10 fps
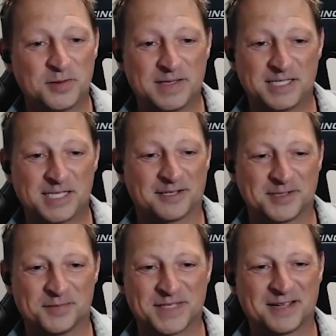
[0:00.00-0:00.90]
to. They
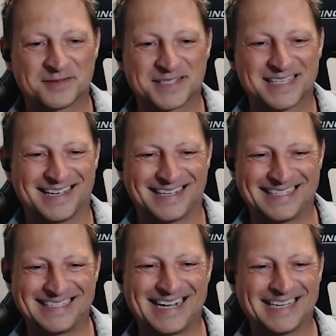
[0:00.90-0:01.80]
challenged themselves.
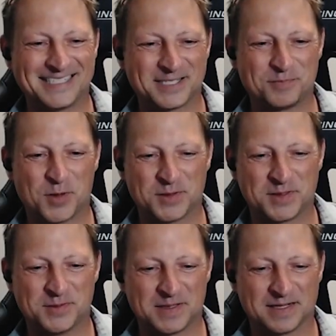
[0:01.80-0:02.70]
Uh, I just spoke
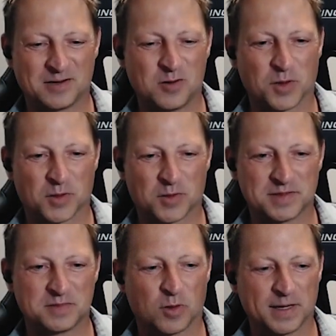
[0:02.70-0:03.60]
to a coworker
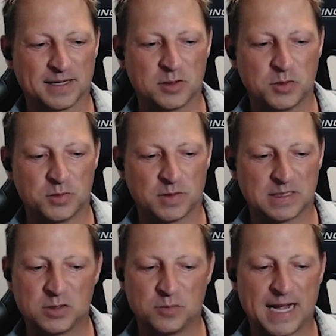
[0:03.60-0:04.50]
this morning who uh,
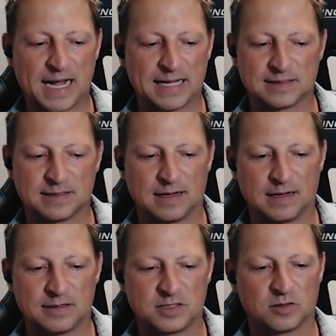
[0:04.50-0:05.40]
who passed
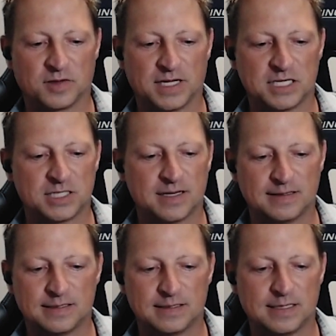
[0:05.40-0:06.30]
uh, certification,
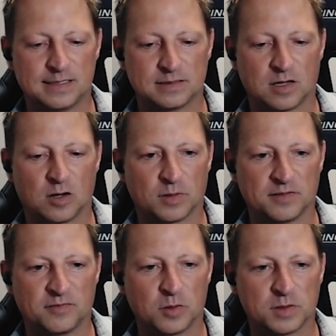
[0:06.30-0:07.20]
and he's already
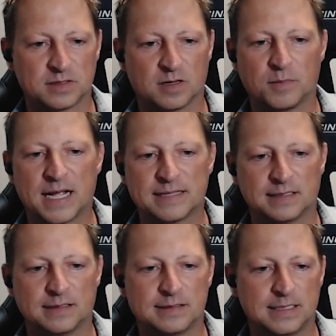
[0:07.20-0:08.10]
focused on
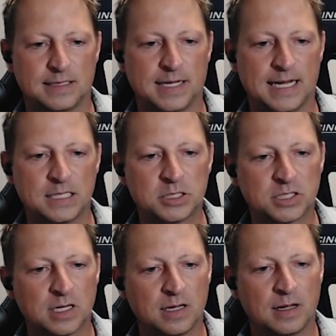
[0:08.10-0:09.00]
passing the
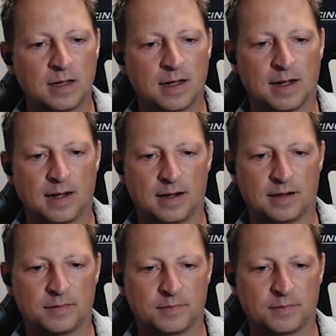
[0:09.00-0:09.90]
CEH.
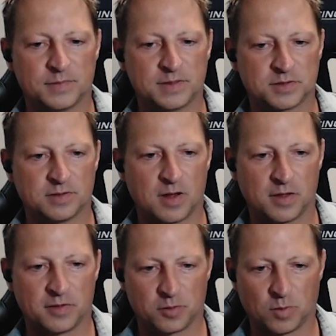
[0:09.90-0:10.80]
Um, there's
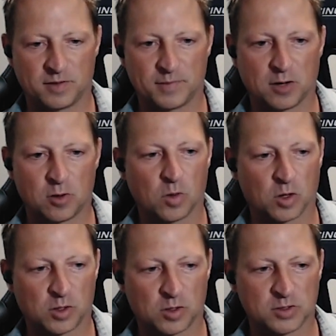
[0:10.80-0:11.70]
another one of my
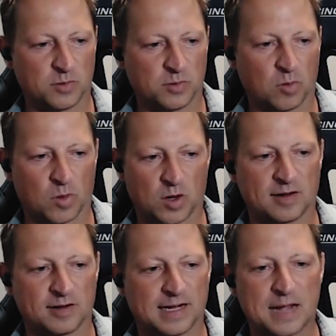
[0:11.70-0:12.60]
coworkers who we were working
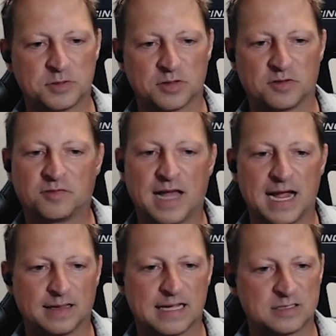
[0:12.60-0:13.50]
on a capture the
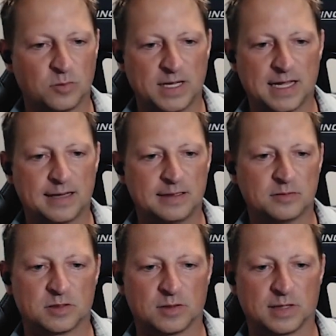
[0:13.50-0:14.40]
flag last weekend. He
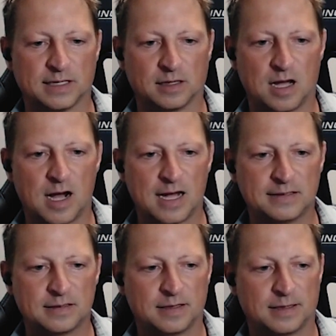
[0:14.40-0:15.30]
learning a
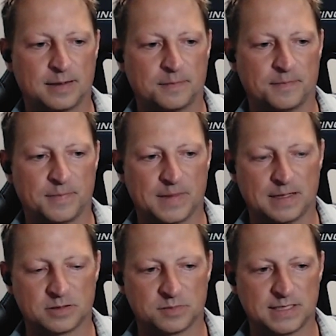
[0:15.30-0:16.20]
lot. Um,
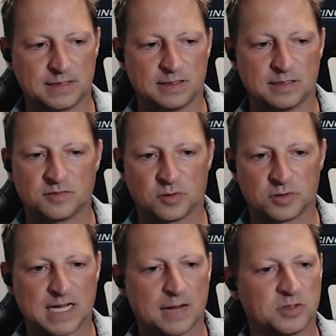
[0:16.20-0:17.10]
it was basically his
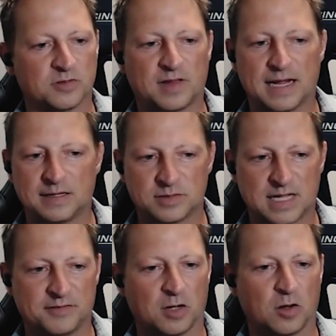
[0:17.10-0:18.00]
first capture the flag. He was
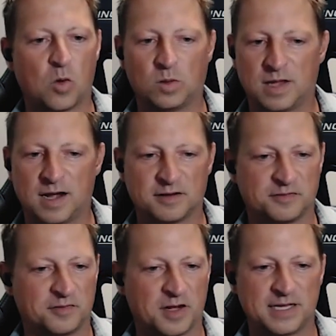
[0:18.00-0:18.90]
having a whole lot of
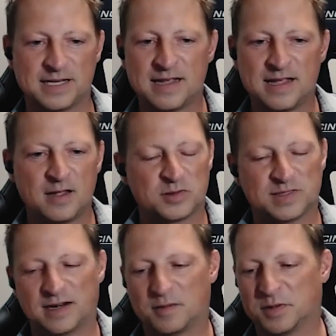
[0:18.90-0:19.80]
fun.
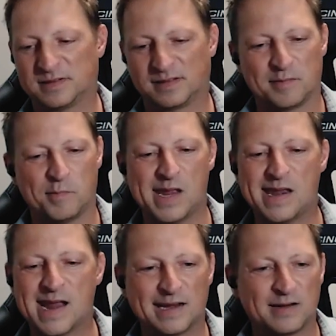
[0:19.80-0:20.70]
stayed up until like
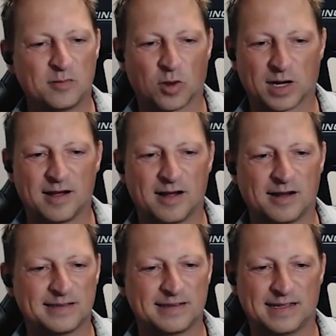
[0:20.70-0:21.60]
midnight working on
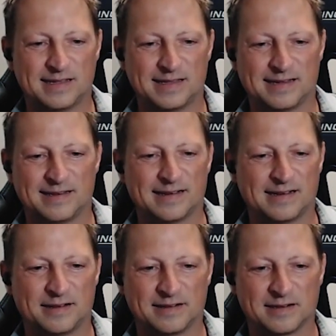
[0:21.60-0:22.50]
it, and then
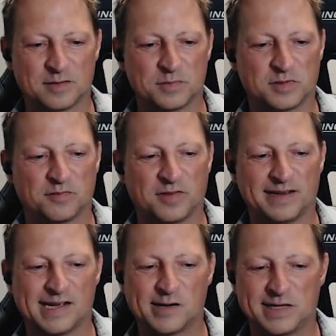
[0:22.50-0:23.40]
uh, come to
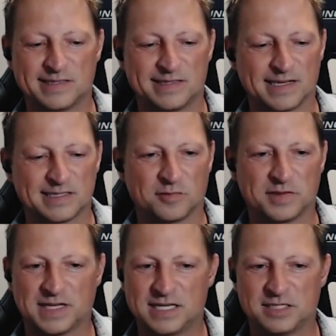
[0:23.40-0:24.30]
find out his next
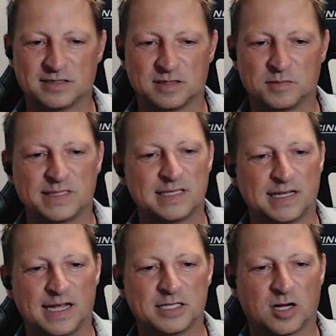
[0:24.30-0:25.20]
certification is going to be
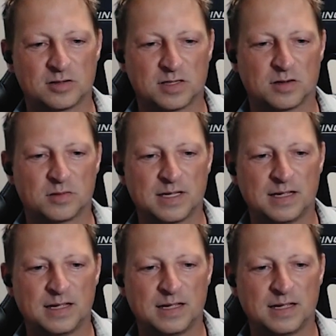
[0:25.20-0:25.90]
CEH also.